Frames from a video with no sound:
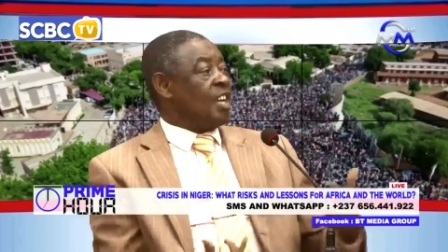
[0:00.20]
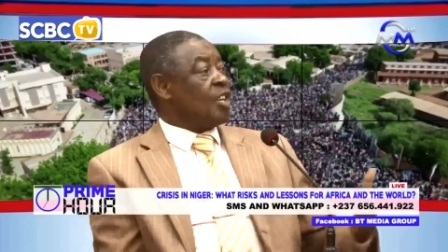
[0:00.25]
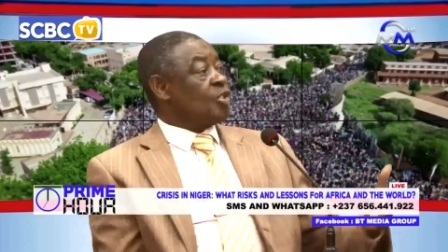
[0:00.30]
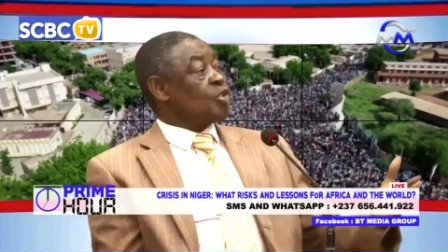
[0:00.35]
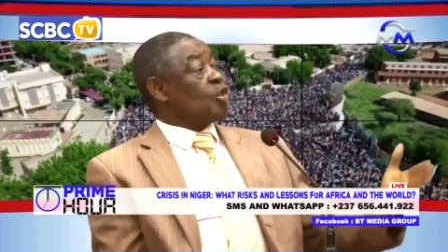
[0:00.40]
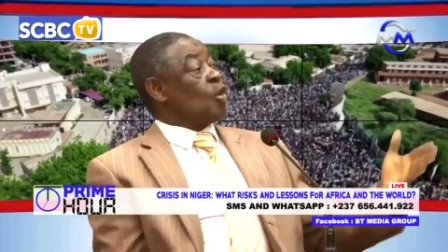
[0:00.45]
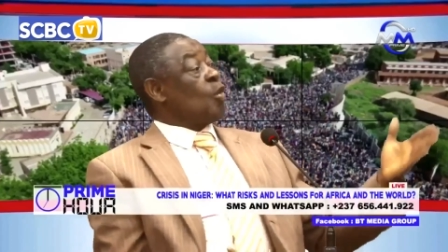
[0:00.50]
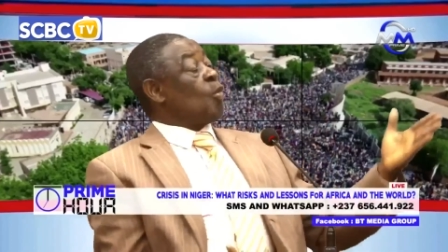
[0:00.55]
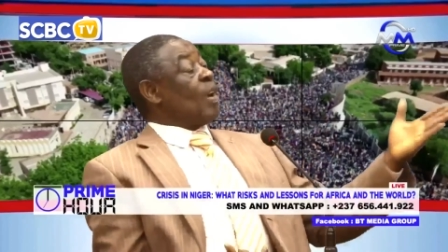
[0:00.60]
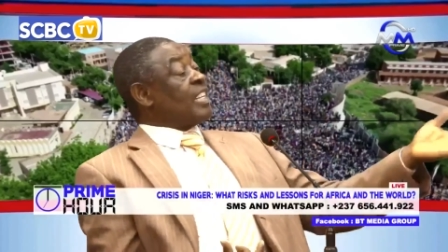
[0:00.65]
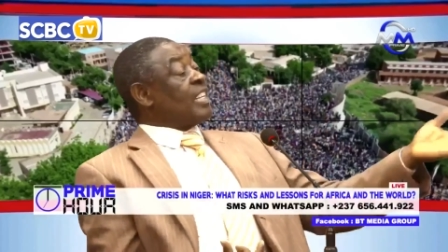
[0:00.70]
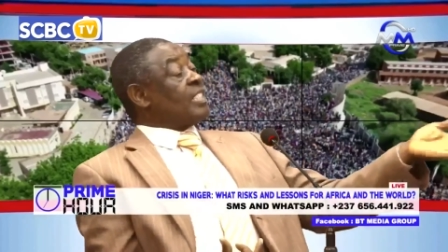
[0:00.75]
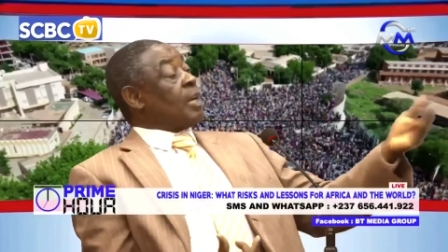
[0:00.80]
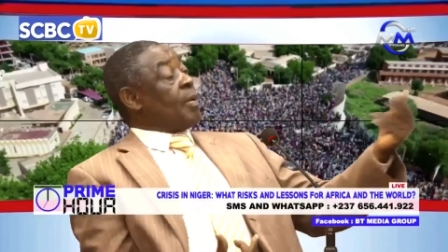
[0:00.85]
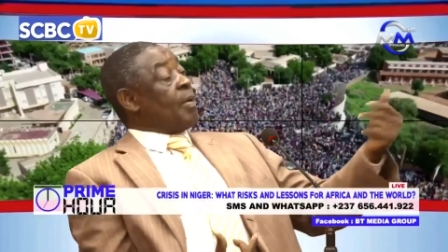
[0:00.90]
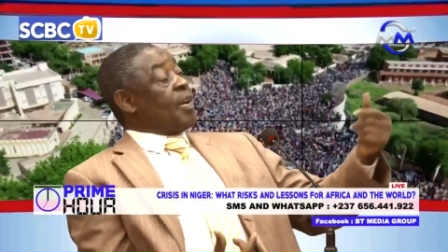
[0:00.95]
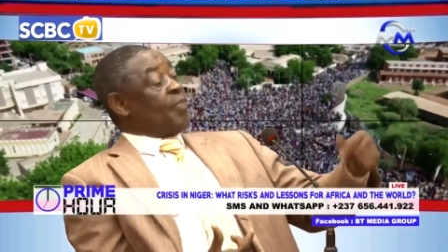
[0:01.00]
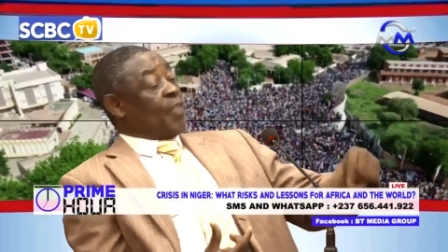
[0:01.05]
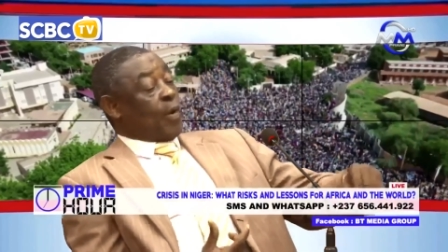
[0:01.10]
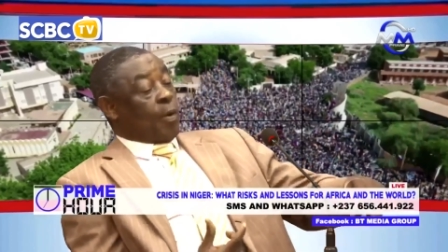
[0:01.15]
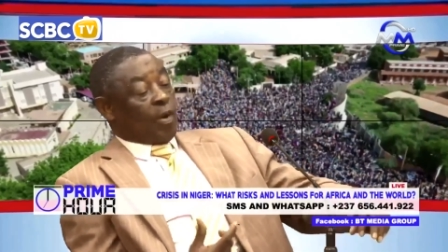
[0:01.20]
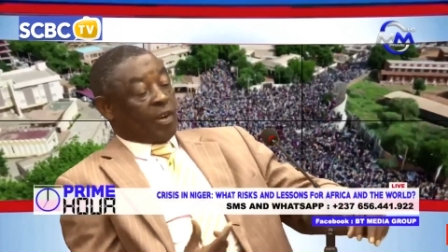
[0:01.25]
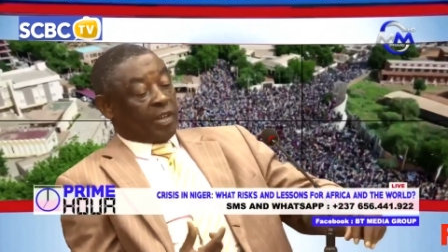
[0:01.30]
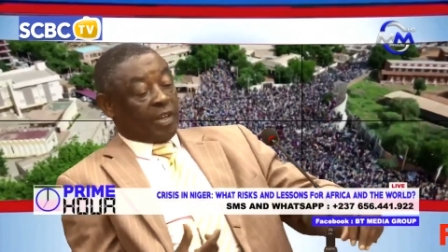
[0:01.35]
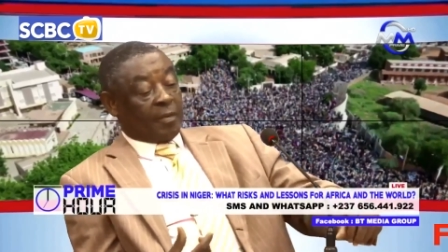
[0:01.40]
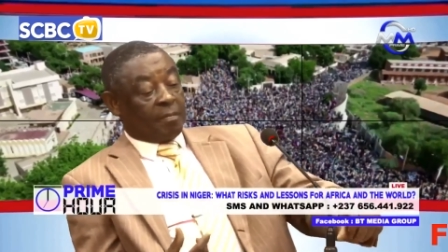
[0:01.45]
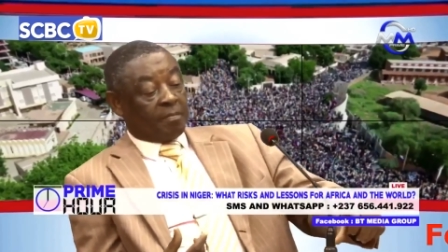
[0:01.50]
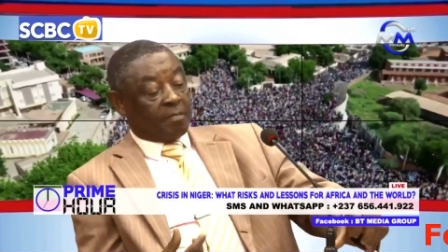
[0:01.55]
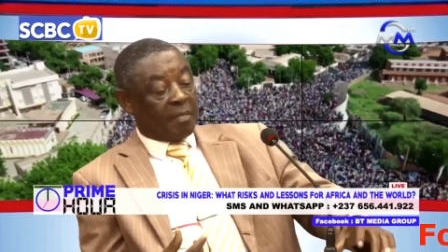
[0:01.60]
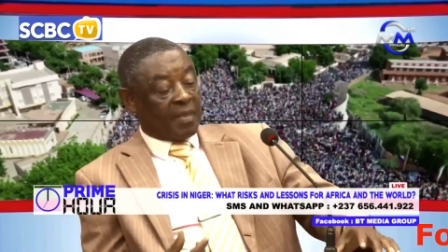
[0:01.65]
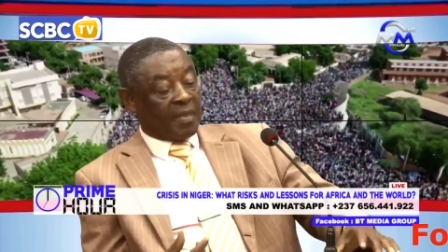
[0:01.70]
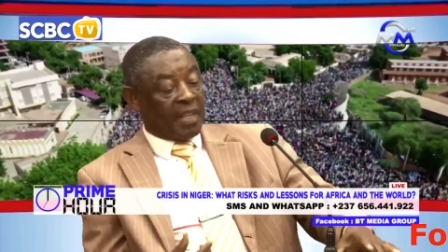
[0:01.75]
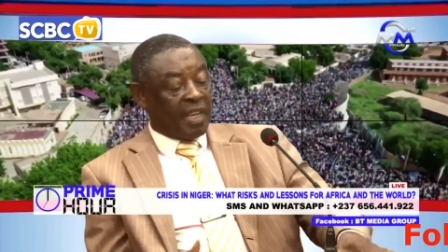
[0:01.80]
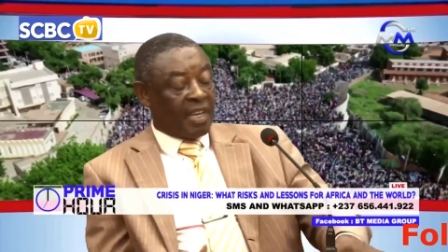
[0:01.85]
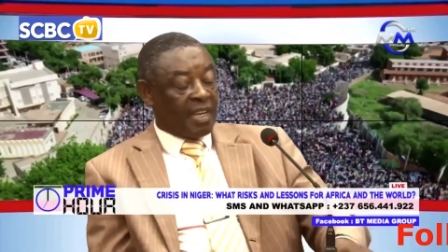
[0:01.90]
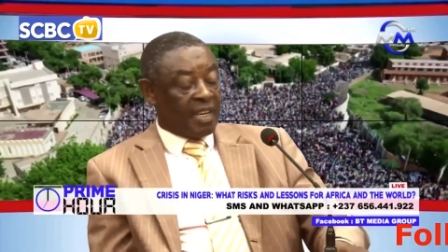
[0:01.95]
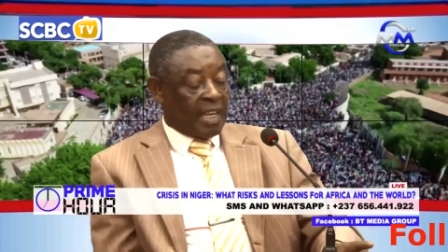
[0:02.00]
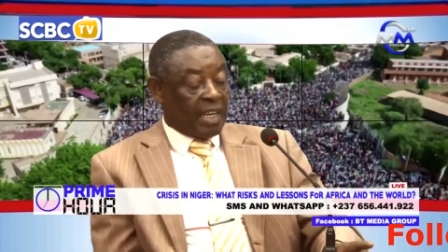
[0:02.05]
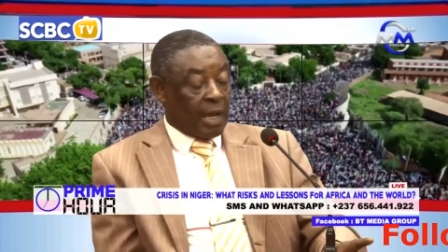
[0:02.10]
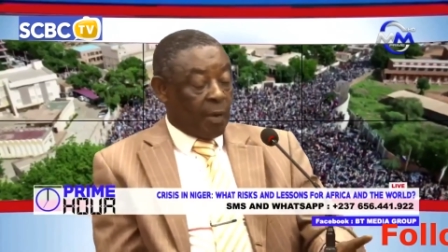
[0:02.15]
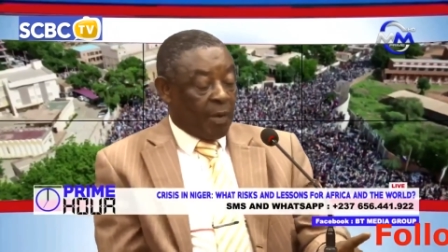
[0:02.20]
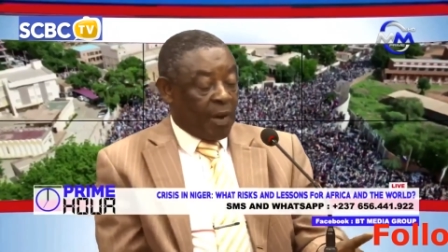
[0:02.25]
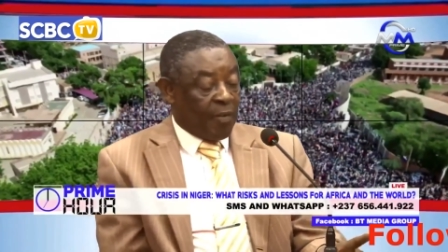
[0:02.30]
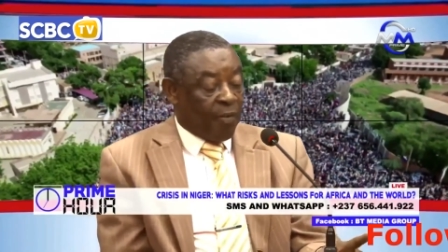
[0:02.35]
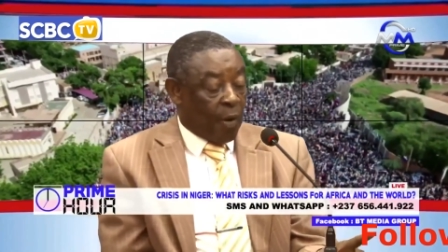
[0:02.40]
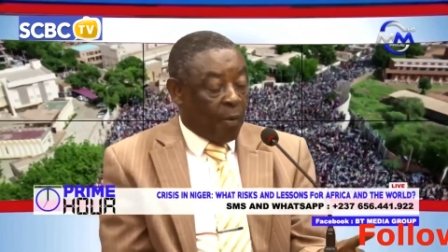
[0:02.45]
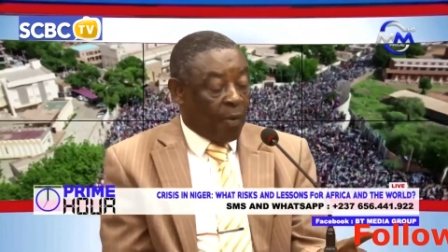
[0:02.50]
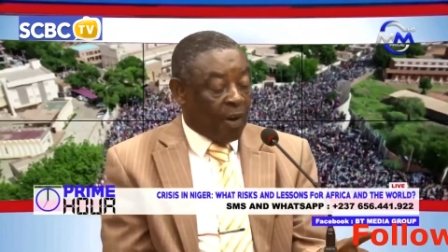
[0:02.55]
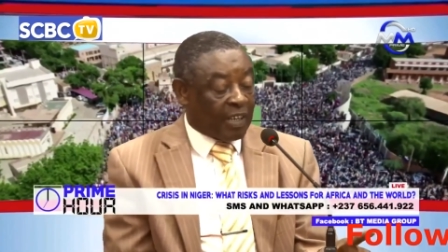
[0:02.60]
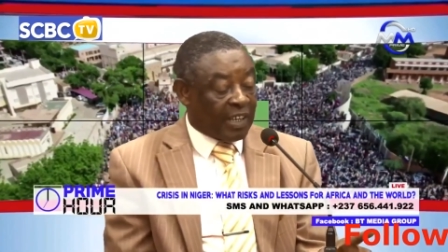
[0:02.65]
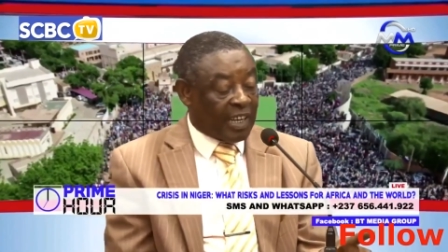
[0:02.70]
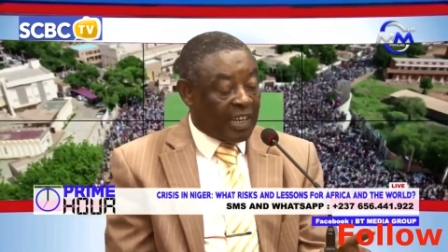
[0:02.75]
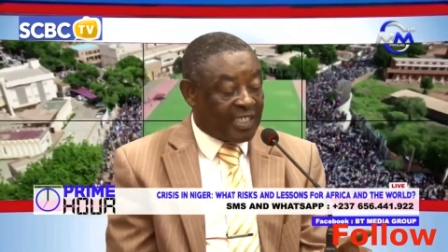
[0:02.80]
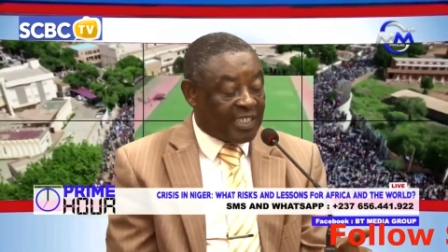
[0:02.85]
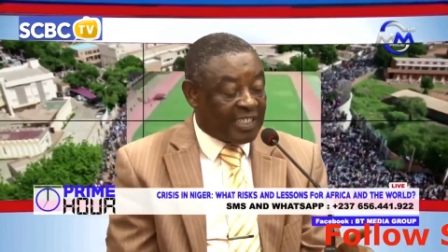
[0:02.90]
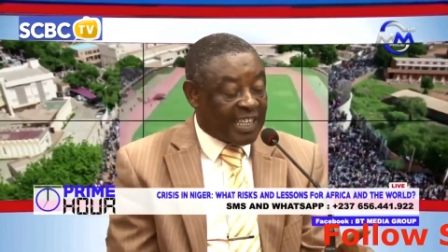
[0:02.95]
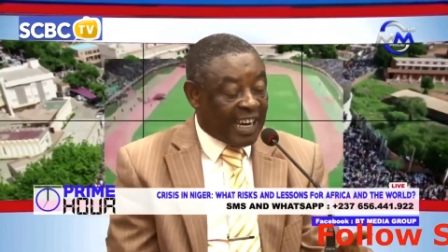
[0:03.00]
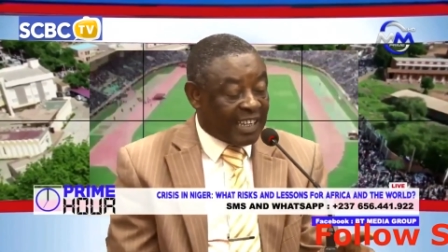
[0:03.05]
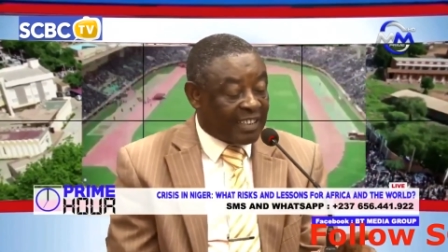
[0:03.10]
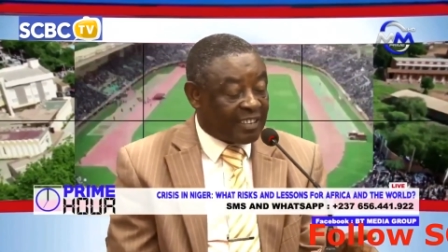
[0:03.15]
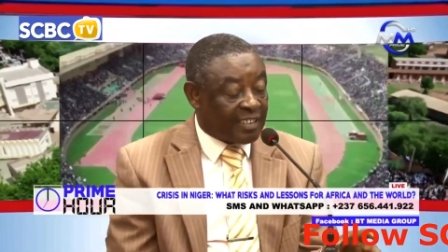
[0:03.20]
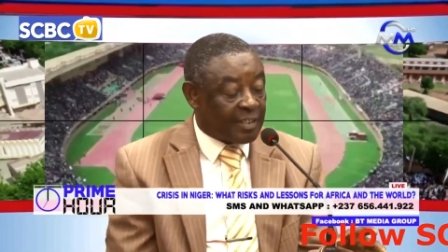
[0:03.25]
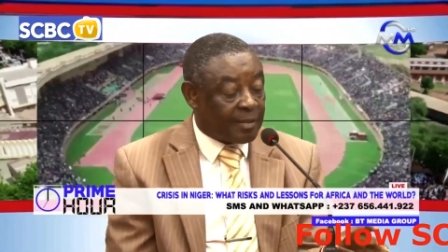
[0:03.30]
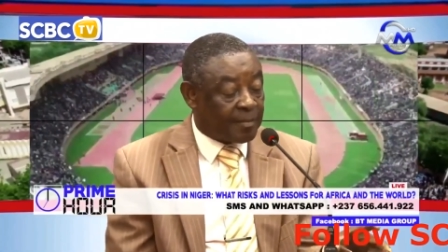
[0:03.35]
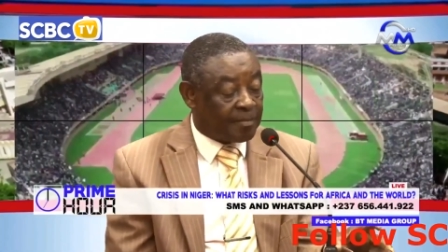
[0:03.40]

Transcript: So what is the way forward? The way forward is that